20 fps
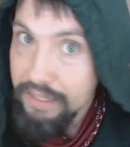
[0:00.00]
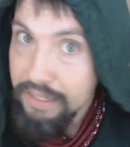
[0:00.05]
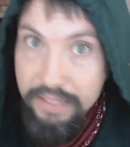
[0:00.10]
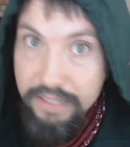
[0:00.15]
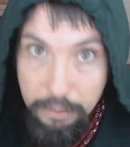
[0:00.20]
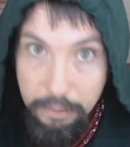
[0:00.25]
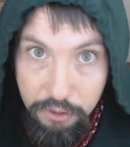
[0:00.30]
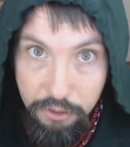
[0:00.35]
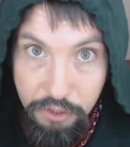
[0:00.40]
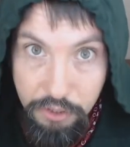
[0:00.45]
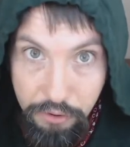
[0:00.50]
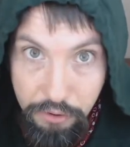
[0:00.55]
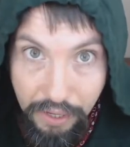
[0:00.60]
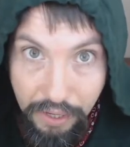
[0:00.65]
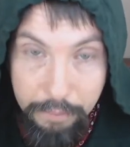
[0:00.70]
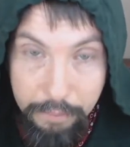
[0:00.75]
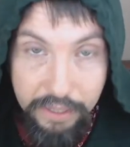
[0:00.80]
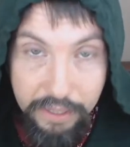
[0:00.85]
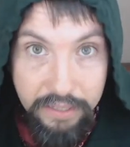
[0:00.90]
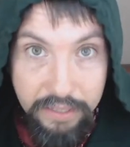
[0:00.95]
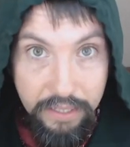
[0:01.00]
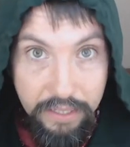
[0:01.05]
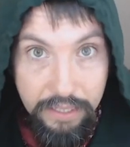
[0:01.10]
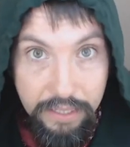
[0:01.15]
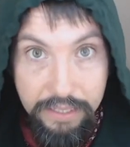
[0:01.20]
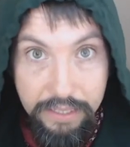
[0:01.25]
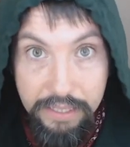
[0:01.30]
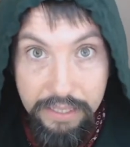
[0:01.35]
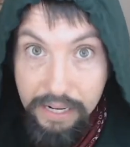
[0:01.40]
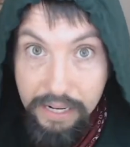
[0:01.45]
able to do that because it can
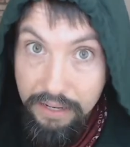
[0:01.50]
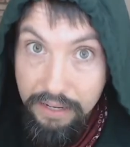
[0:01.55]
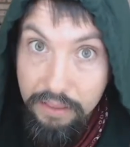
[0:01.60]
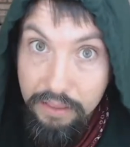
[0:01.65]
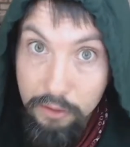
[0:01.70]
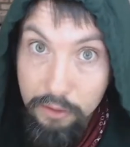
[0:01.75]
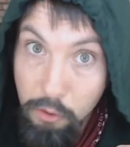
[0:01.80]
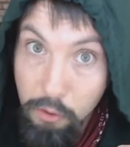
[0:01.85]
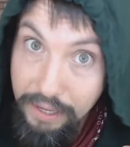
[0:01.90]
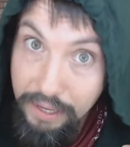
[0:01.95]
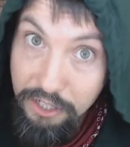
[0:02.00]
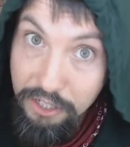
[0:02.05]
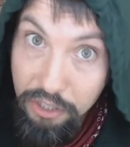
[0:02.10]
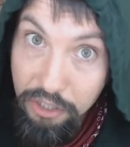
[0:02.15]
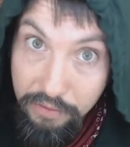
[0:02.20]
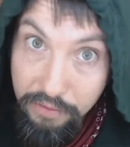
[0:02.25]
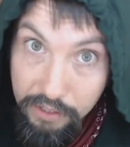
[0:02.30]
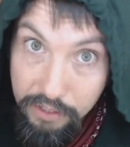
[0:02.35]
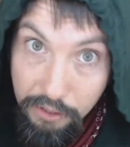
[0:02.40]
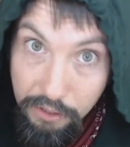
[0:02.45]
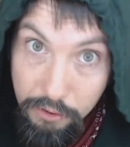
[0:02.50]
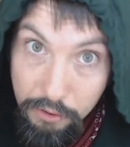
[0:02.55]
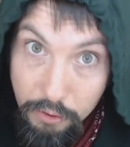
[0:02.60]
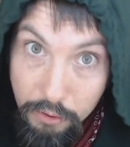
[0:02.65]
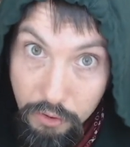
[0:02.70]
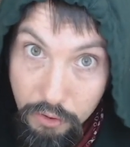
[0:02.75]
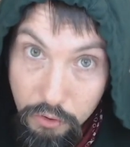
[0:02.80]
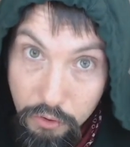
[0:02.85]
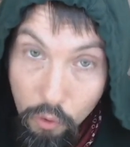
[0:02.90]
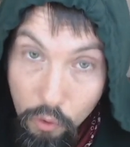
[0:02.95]
detect the location of the other
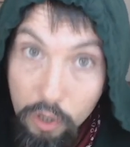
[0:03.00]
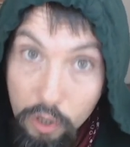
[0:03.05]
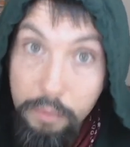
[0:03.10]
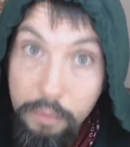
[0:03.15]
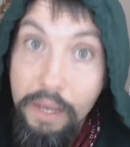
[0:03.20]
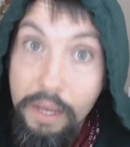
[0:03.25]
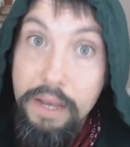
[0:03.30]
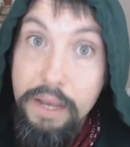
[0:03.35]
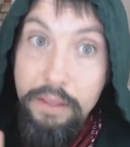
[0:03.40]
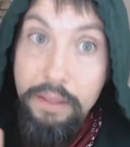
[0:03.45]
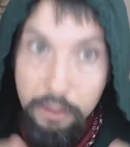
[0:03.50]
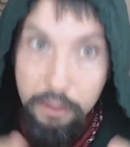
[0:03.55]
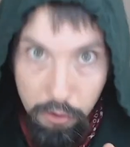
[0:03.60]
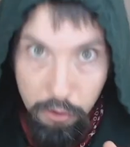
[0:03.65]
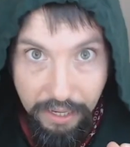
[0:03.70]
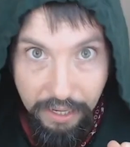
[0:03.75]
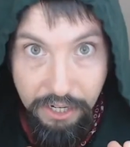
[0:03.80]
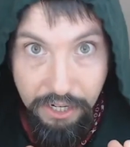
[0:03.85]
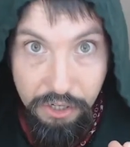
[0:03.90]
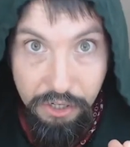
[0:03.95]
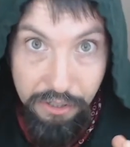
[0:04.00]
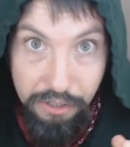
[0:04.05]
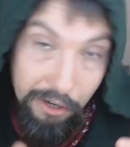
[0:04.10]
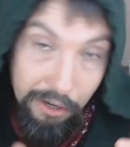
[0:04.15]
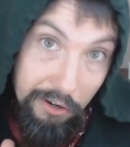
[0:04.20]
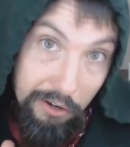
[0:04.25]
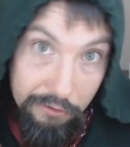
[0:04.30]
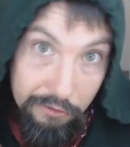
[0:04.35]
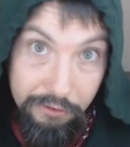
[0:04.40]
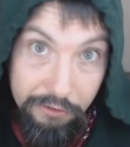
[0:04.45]
user's orb, the location
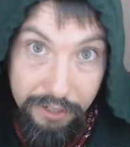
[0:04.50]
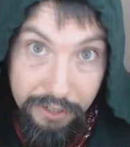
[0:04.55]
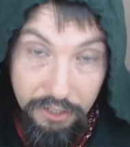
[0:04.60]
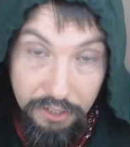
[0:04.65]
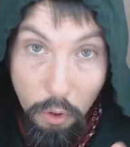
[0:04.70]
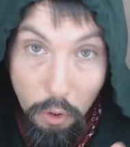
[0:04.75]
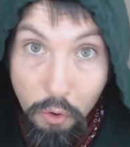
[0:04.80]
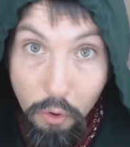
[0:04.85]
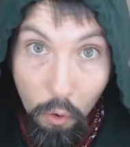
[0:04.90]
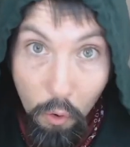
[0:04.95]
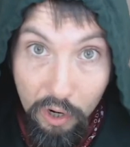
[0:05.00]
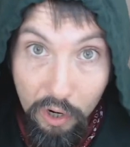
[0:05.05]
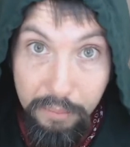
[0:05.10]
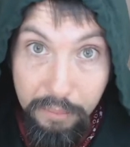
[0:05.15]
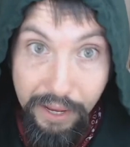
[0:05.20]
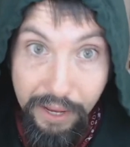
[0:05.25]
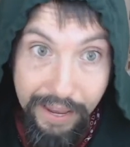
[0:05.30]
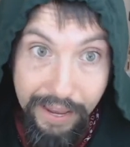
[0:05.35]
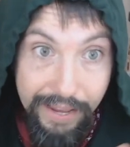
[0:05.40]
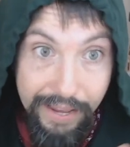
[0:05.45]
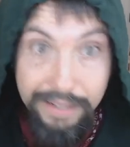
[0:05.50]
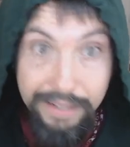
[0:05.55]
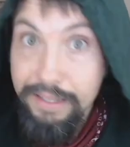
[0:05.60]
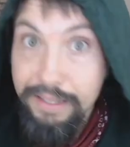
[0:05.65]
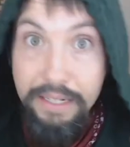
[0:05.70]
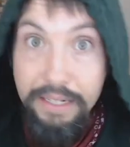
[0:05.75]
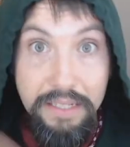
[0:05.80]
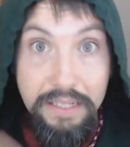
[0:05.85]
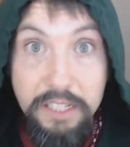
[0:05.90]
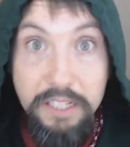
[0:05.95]
of its own orb, and the
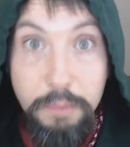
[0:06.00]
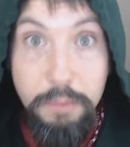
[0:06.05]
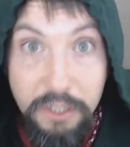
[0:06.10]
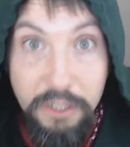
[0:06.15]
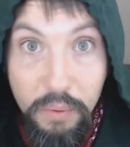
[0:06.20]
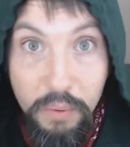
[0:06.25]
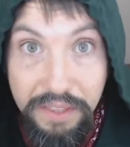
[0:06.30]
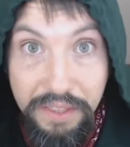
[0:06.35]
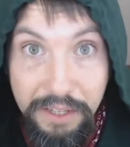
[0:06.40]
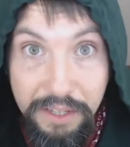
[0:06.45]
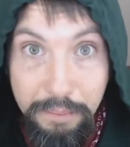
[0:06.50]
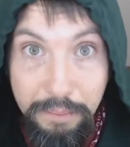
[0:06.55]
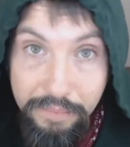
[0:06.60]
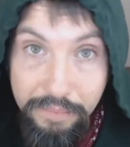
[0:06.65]
distance between them.